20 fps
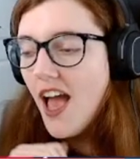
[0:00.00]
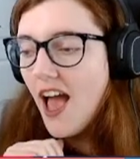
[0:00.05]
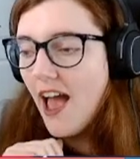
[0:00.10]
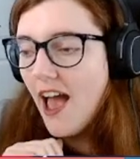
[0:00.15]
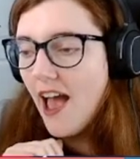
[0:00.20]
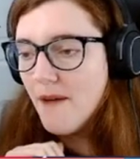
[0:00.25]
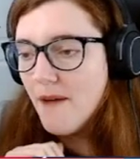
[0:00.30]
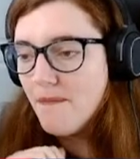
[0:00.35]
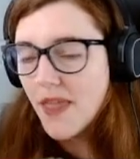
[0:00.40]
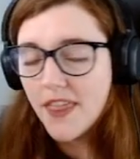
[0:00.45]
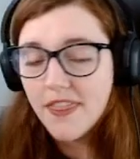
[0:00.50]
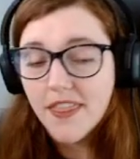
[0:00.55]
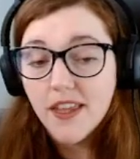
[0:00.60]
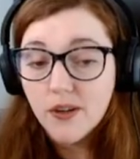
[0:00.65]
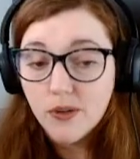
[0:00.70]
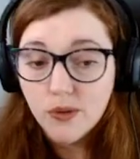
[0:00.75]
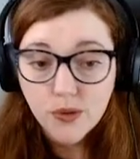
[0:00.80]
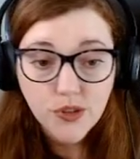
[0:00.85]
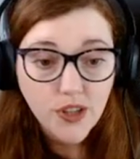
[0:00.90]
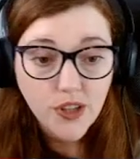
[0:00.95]
and then
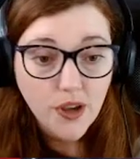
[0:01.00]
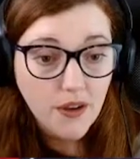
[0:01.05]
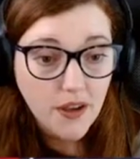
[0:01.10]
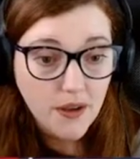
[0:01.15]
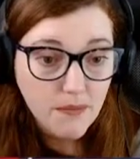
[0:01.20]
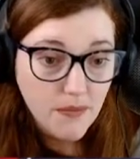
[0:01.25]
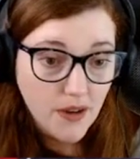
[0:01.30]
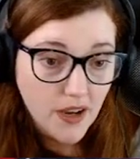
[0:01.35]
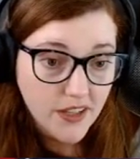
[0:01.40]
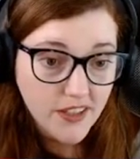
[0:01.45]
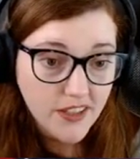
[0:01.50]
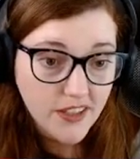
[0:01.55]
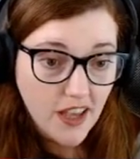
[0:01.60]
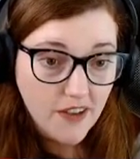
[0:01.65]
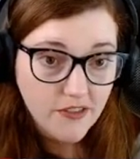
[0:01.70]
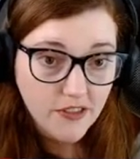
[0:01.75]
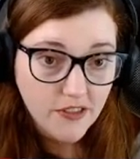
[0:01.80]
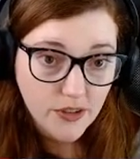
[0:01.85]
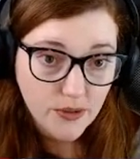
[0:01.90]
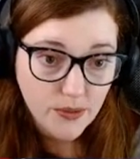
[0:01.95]
also in my
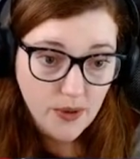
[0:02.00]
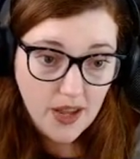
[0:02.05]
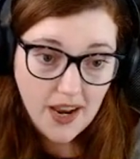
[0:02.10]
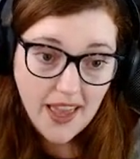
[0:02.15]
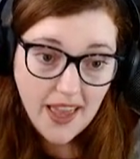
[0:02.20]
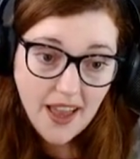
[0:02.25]
server as well.